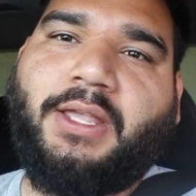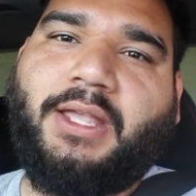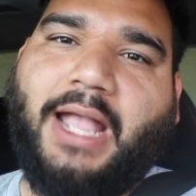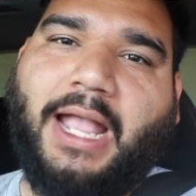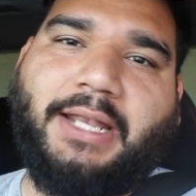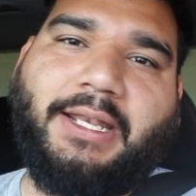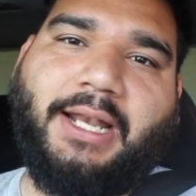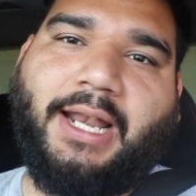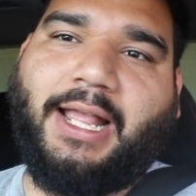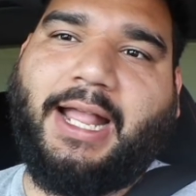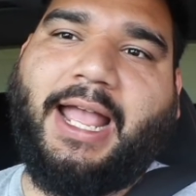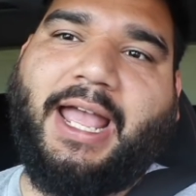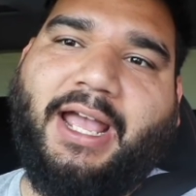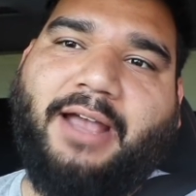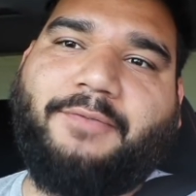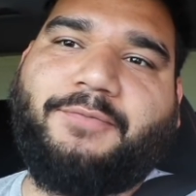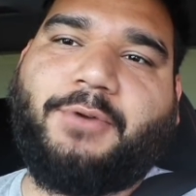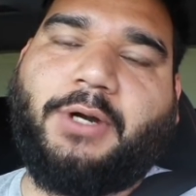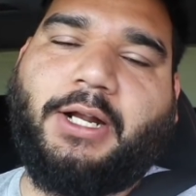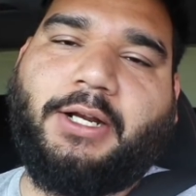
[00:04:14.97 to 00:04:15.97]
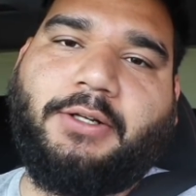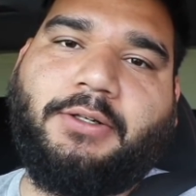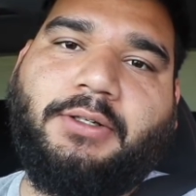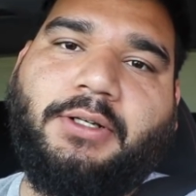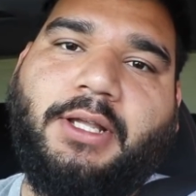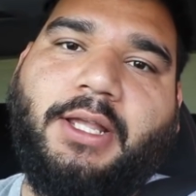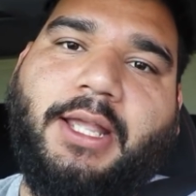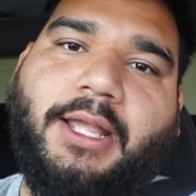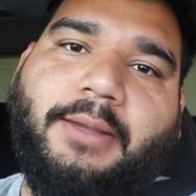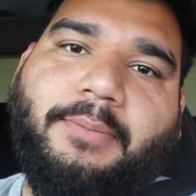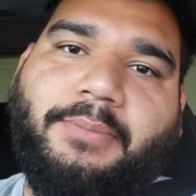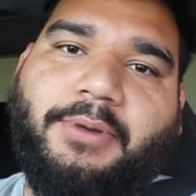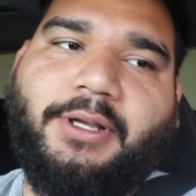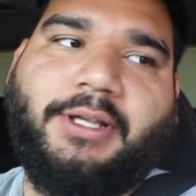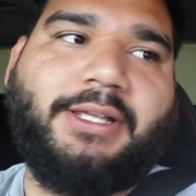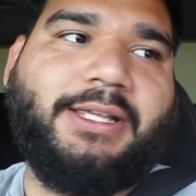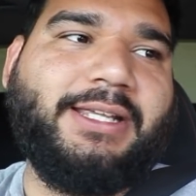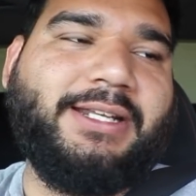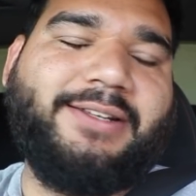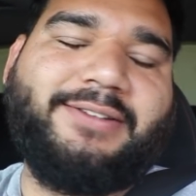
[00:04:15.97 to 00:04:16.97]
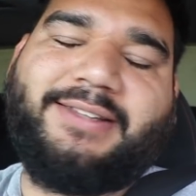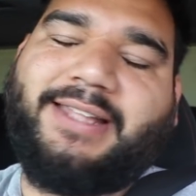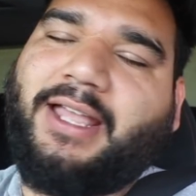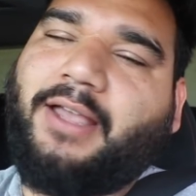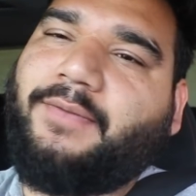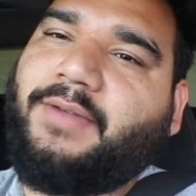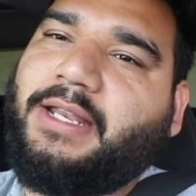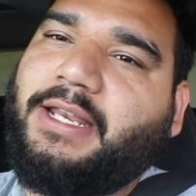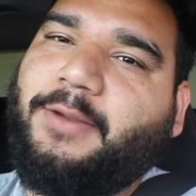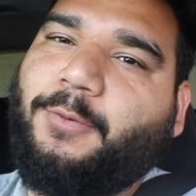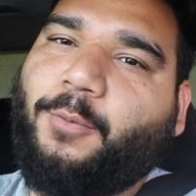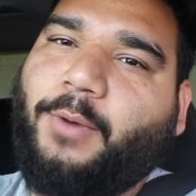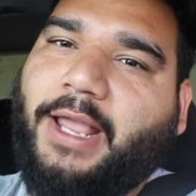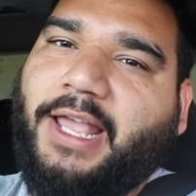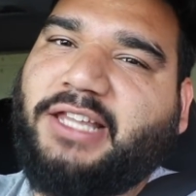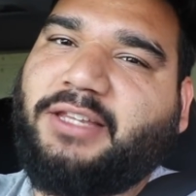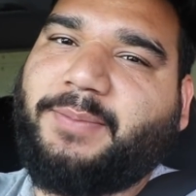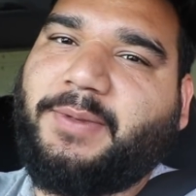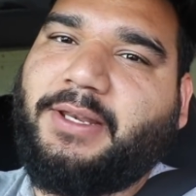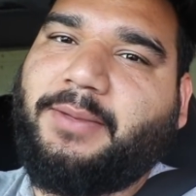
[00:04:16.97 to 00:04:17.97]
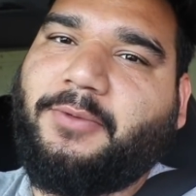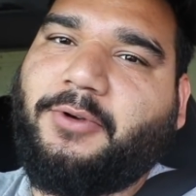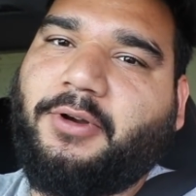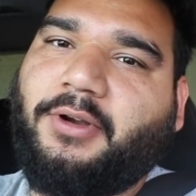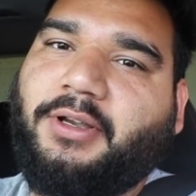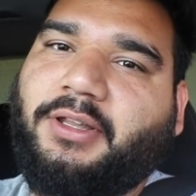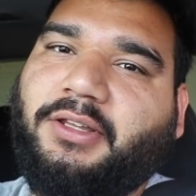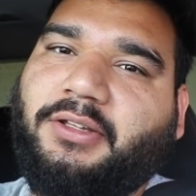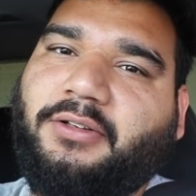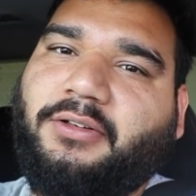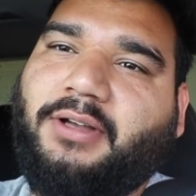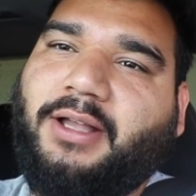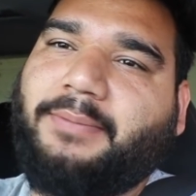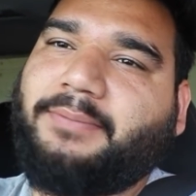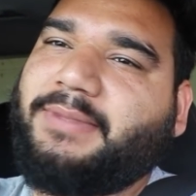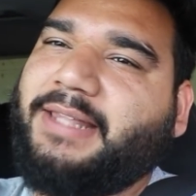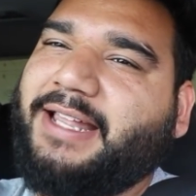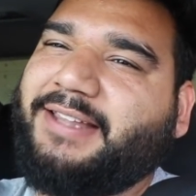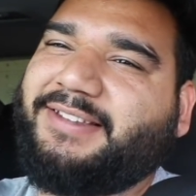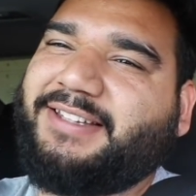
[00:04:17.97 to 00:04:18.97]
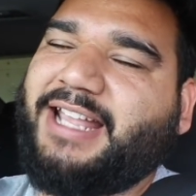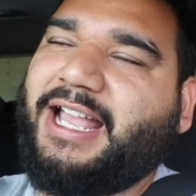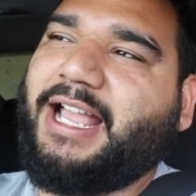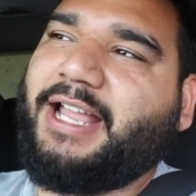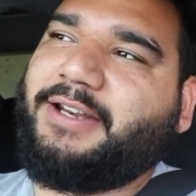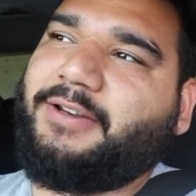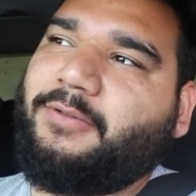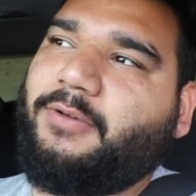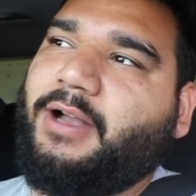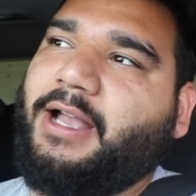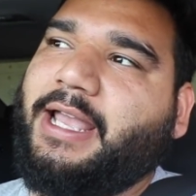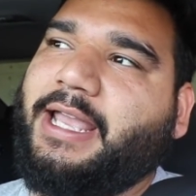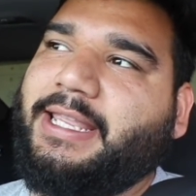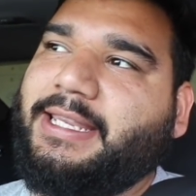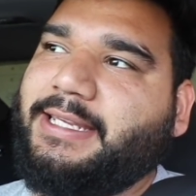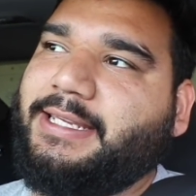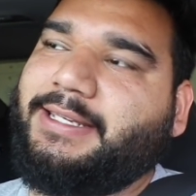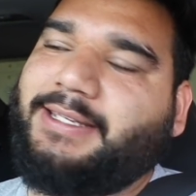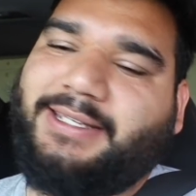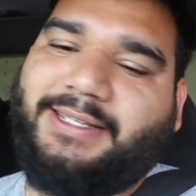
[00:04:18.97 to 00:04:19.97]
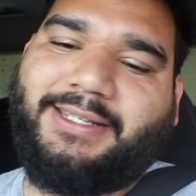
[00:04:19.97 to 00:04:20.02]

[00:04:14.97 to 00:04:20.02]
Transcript: I did like a half throttle, but it doesn't have any rasp anymore. So that's kind of why